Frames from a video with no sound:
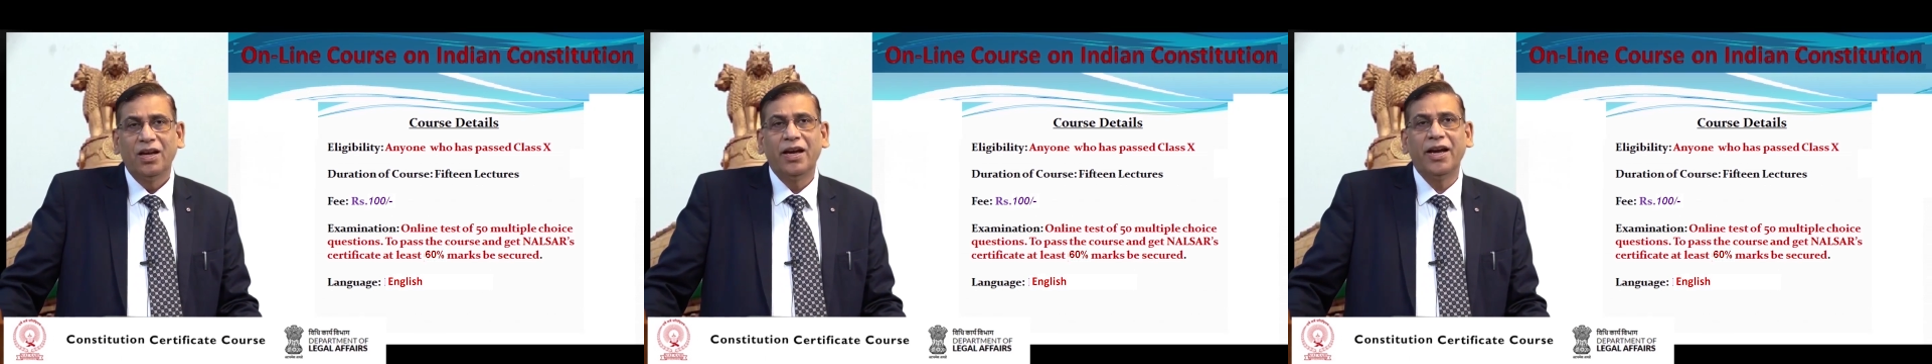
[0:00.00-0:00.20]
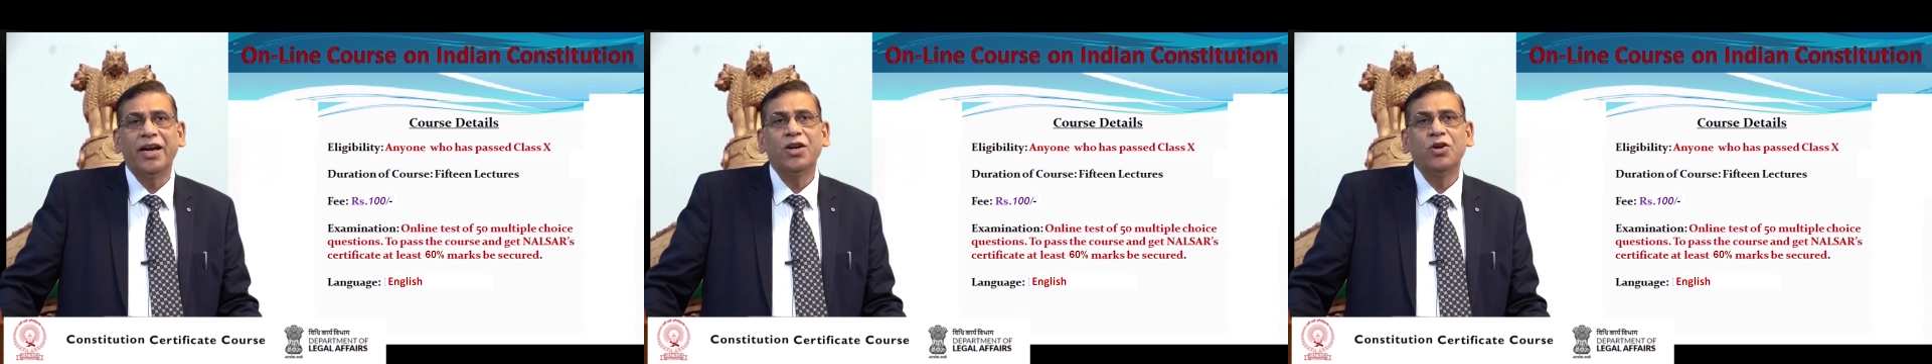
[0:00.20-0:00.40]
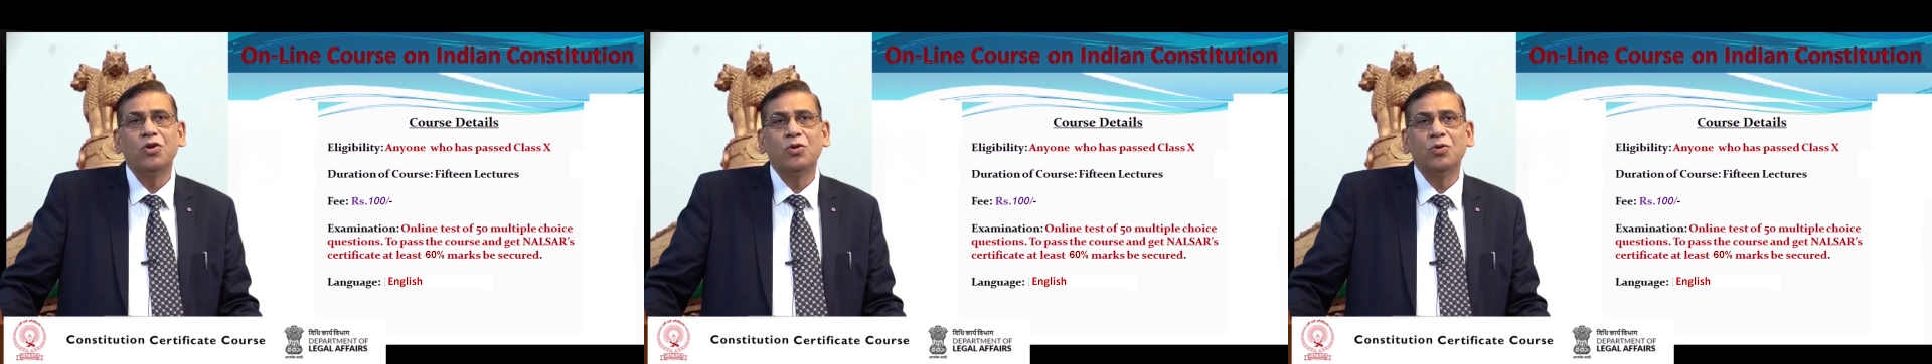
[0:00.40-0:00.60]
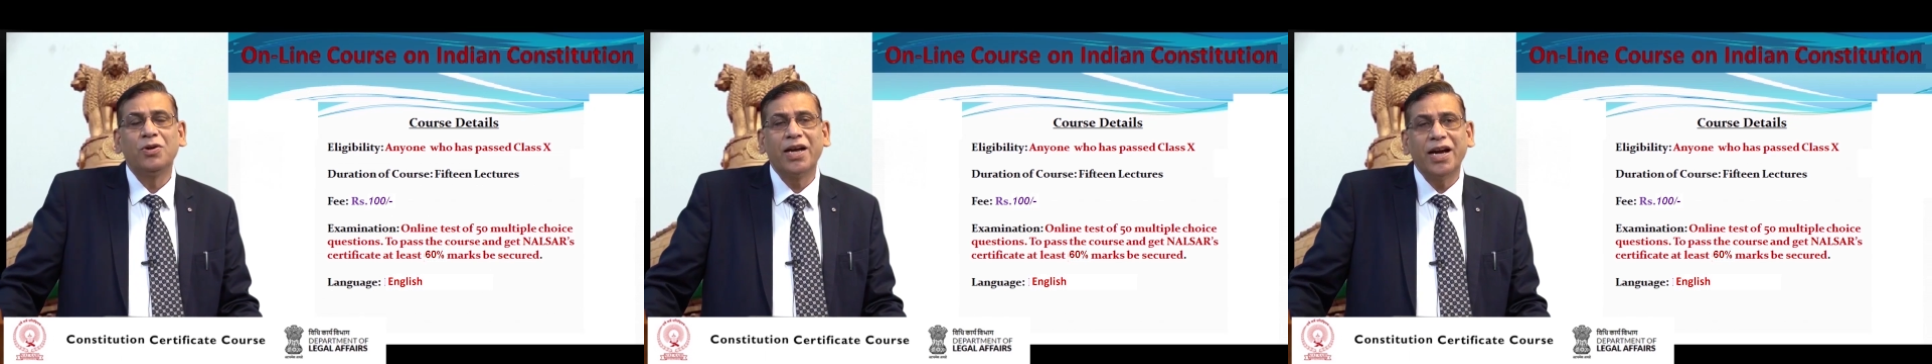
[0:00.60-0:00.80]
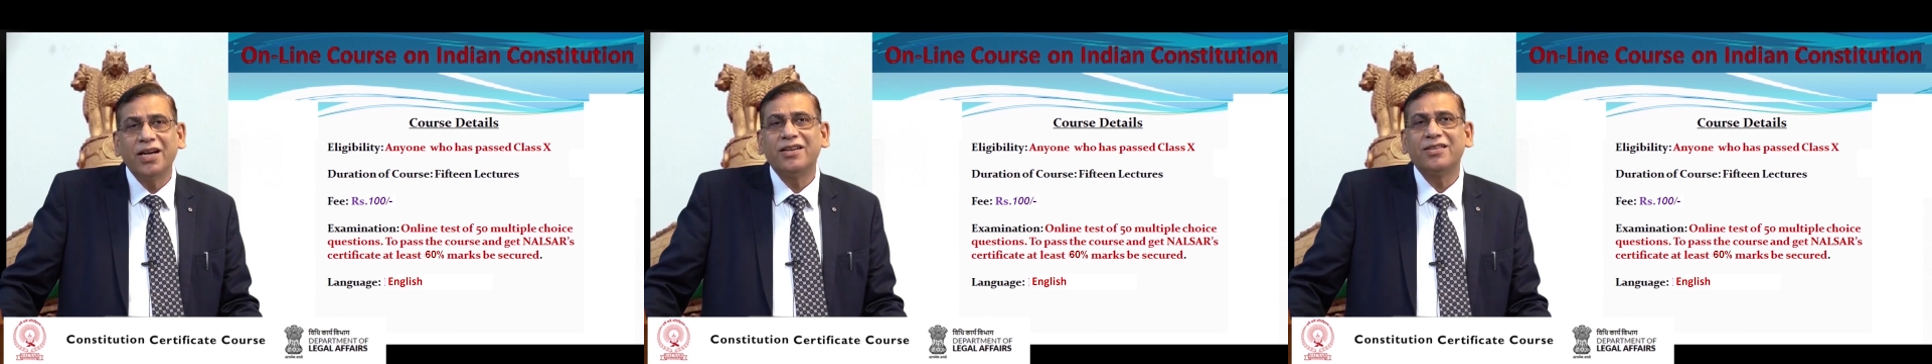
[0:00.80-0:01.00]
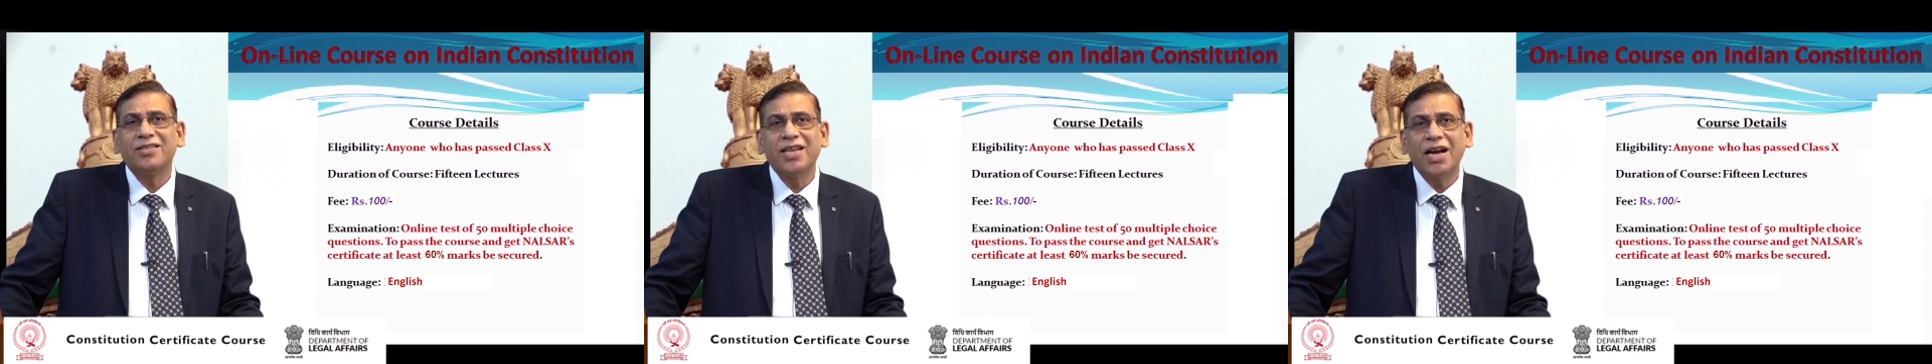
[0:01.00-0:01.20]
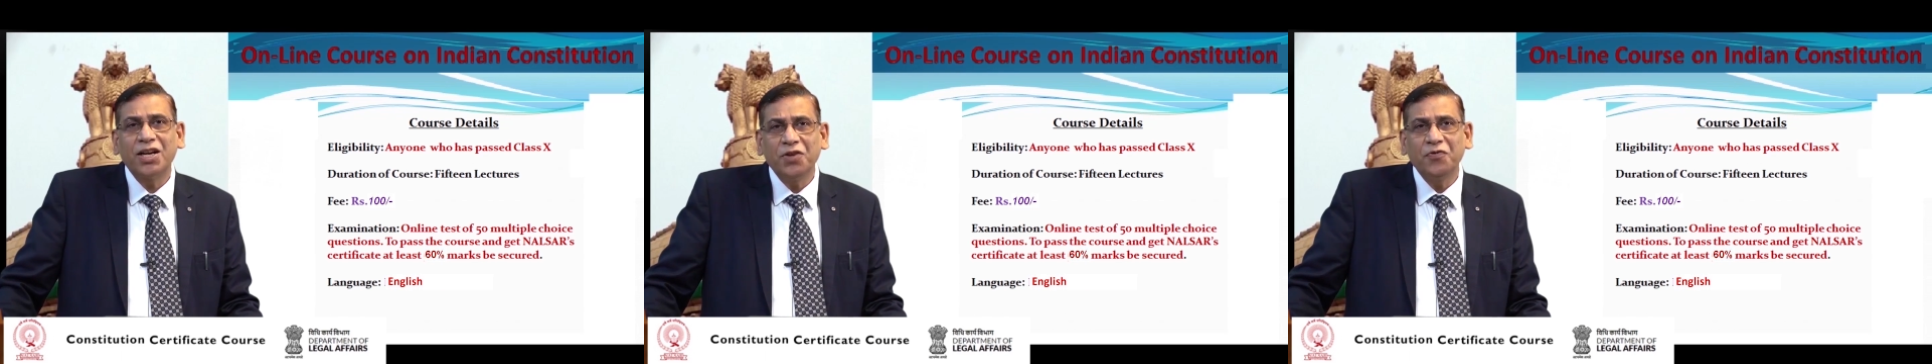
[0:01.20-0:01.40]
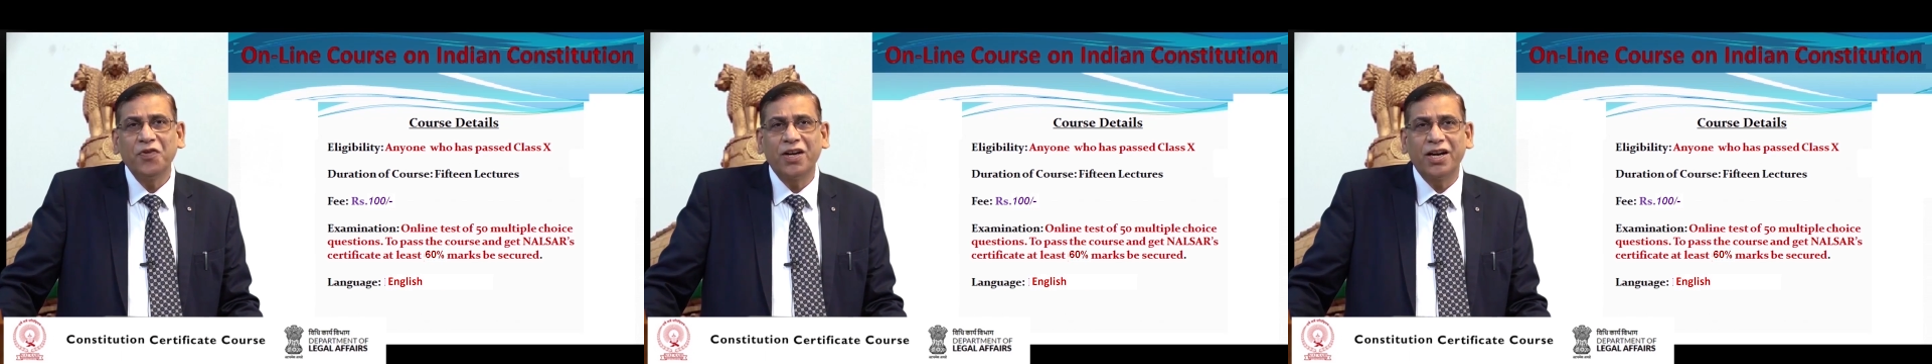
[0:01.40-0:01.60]
and to get
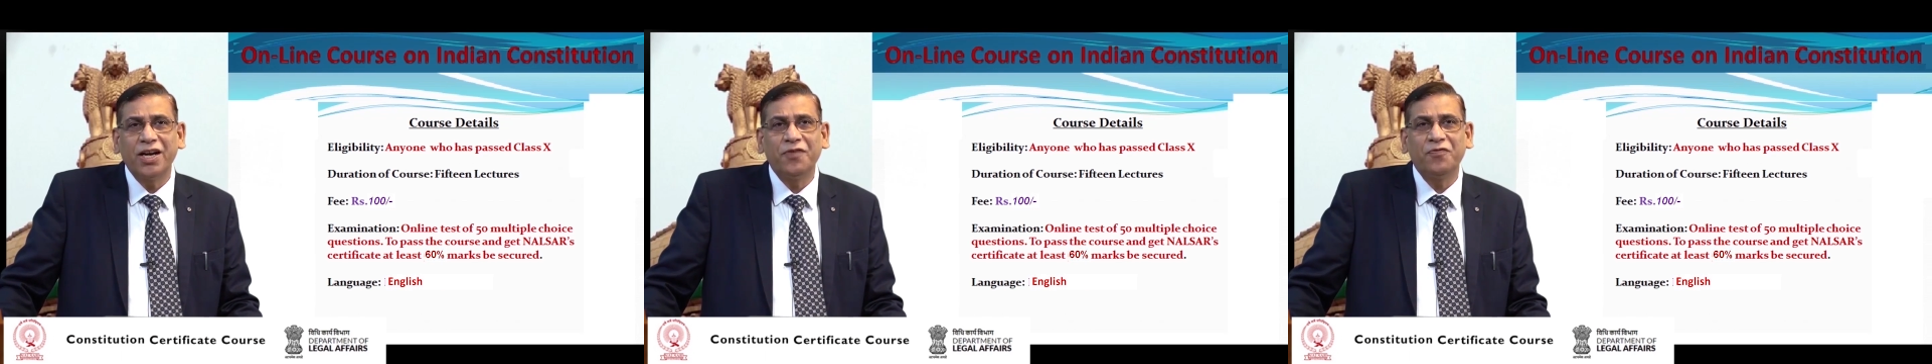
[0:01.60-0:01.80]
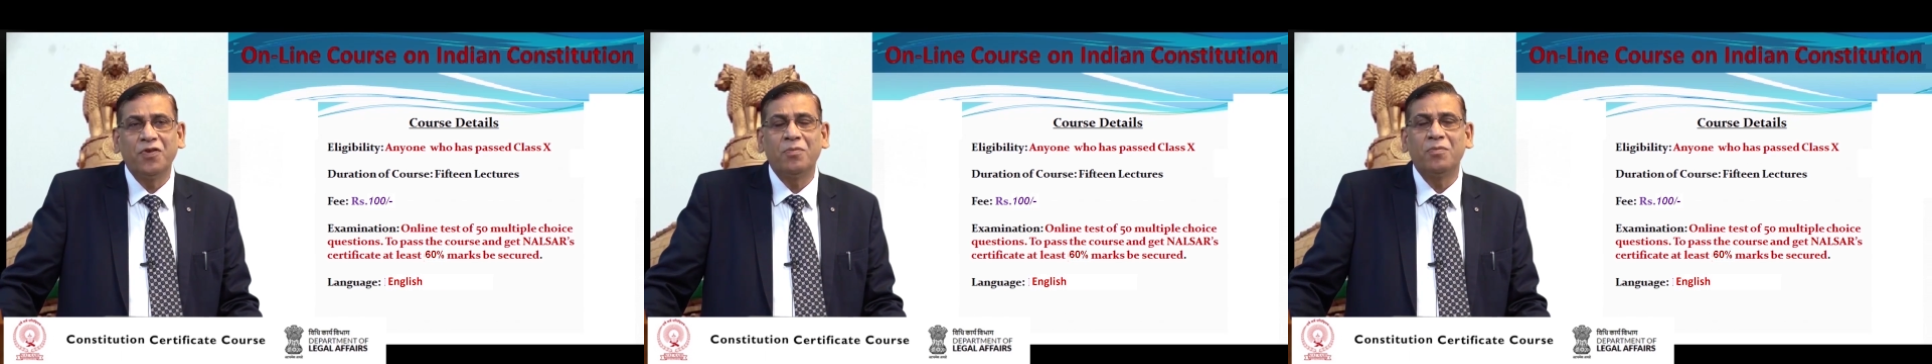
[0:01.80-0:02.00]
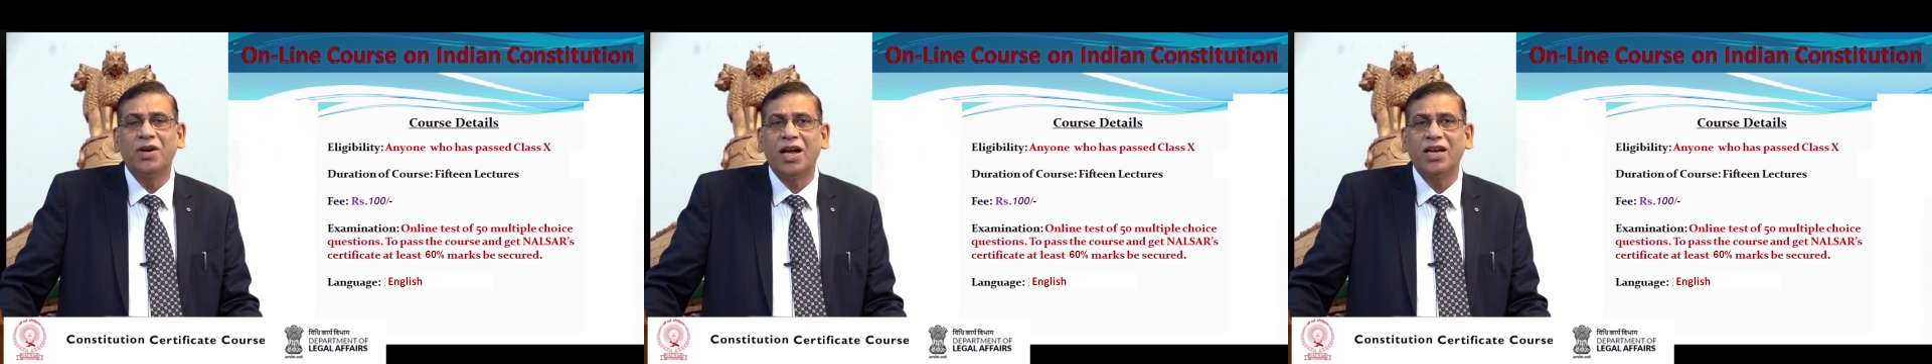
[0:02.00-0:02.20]
certificate from